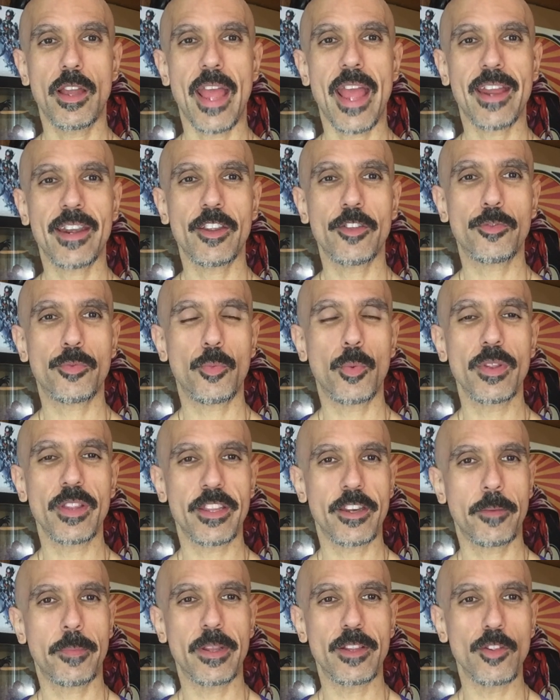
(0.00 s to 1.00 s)
Andy's
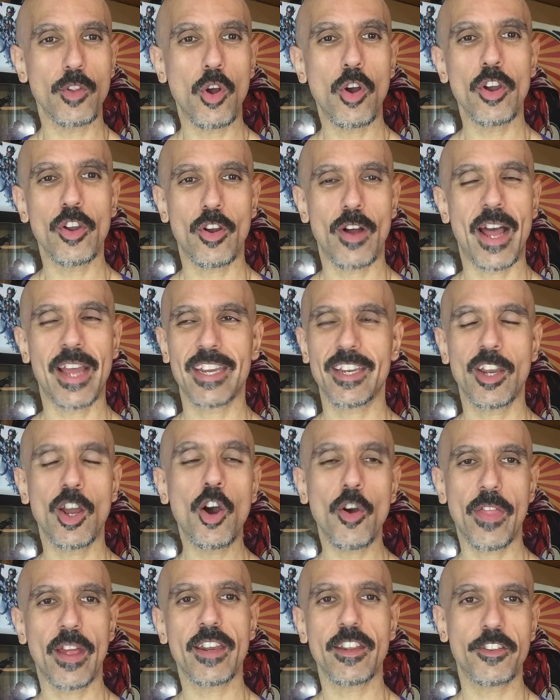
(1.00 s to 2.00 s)
willing to be loyal, I
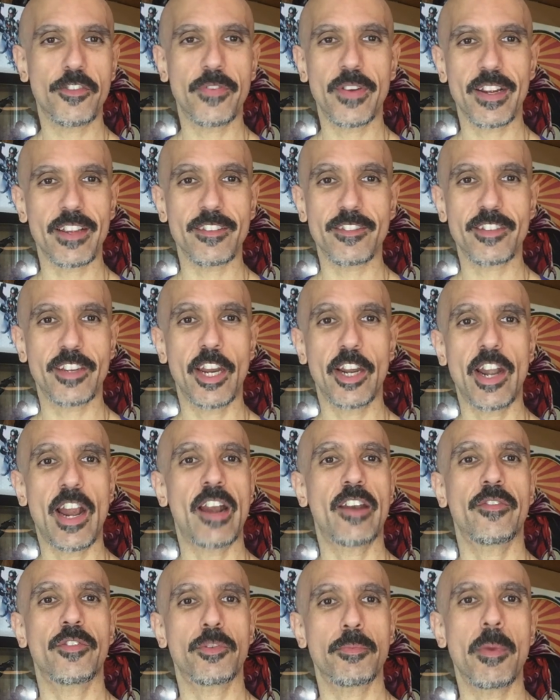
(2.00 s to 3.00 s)
know that he's fucking scared
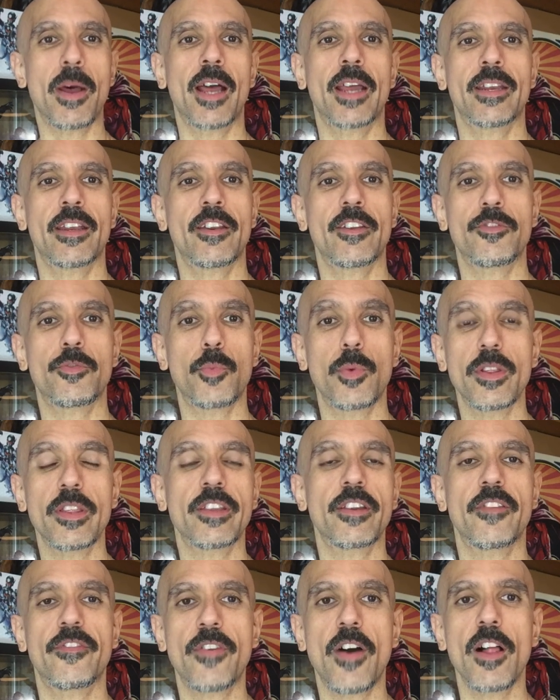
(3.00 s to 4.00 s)
out of his mind, and he's
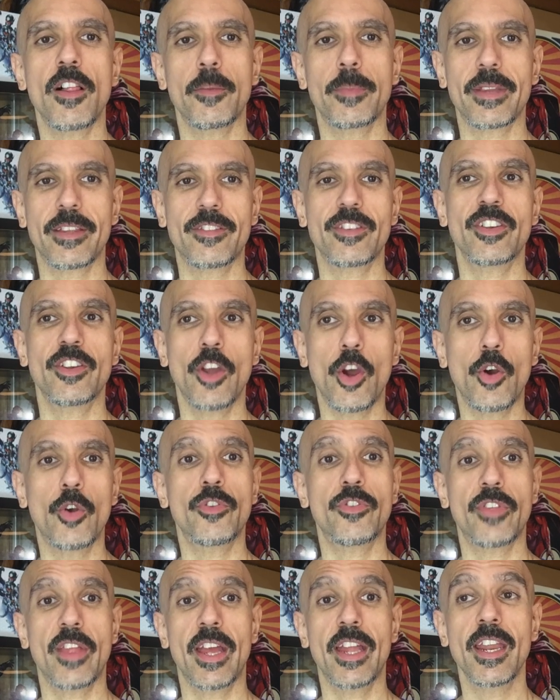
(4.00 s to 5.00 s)
willing to follow because he
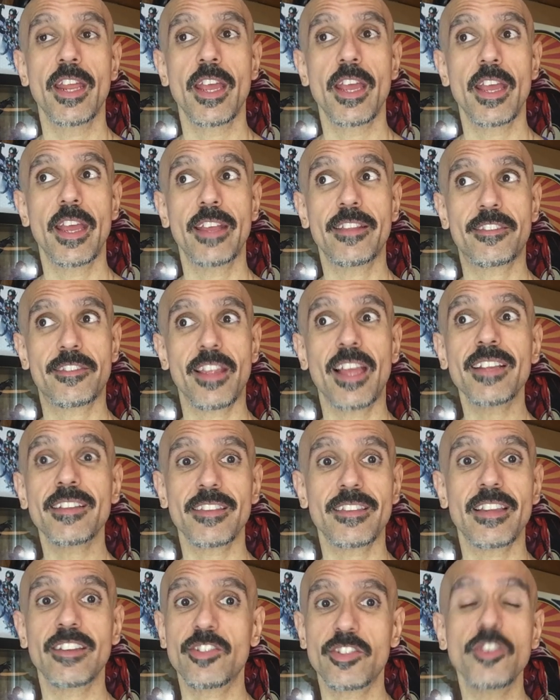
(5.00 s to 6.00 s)
knows that it's
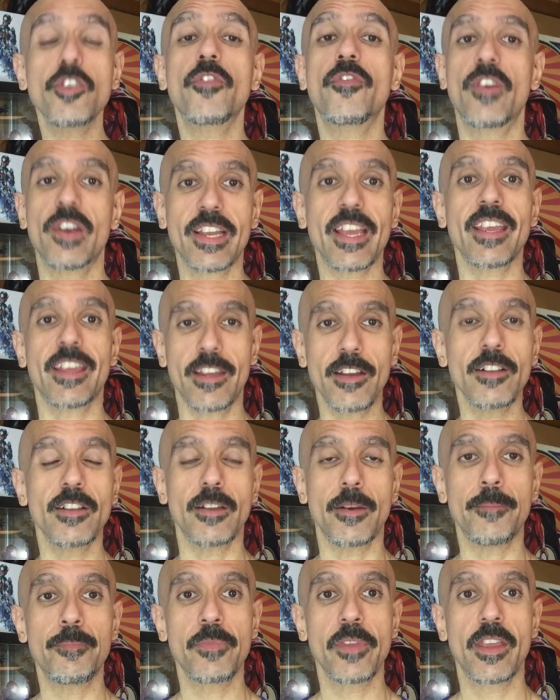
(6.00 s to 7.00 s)
likely that she'll fucking
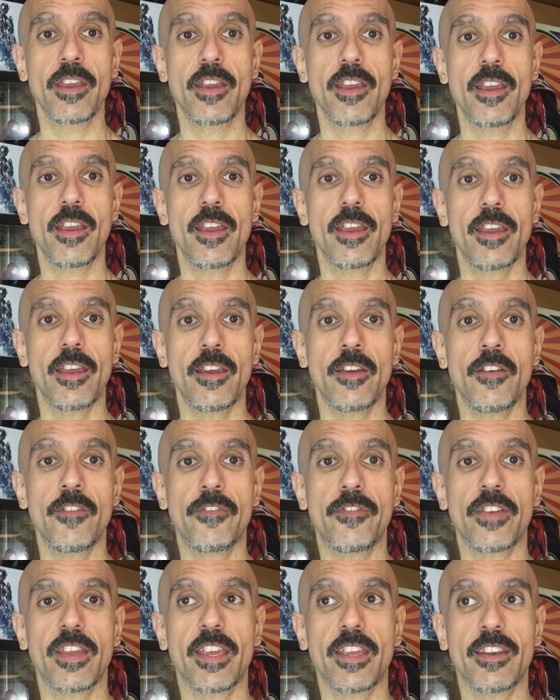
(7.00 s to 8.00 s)
kill him
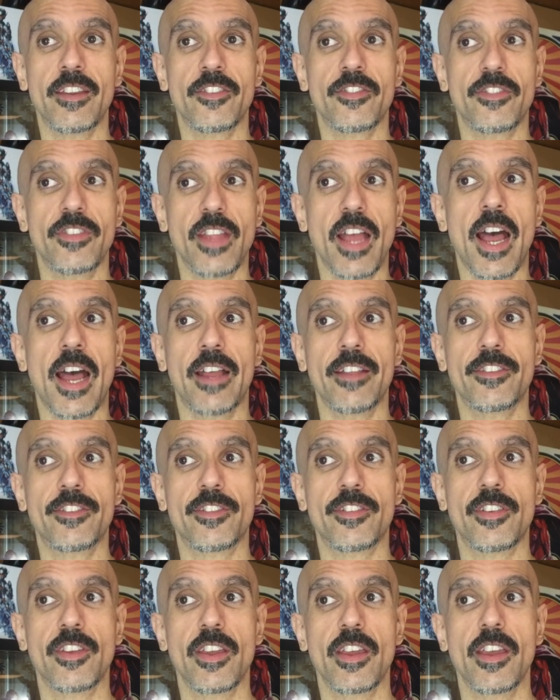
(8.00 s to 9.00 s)
if he does
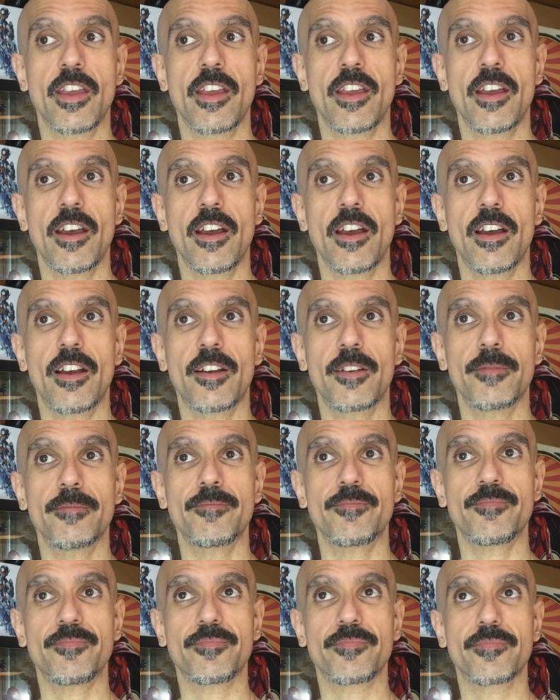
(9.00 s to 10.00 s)
not,
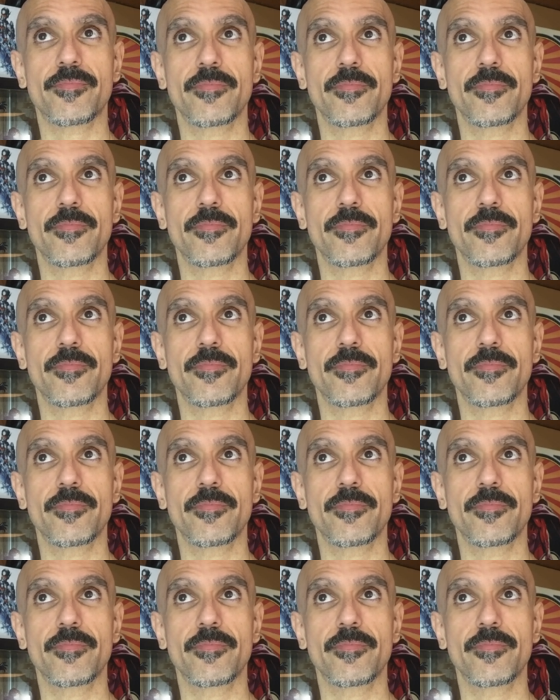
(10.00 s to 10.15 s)
succumb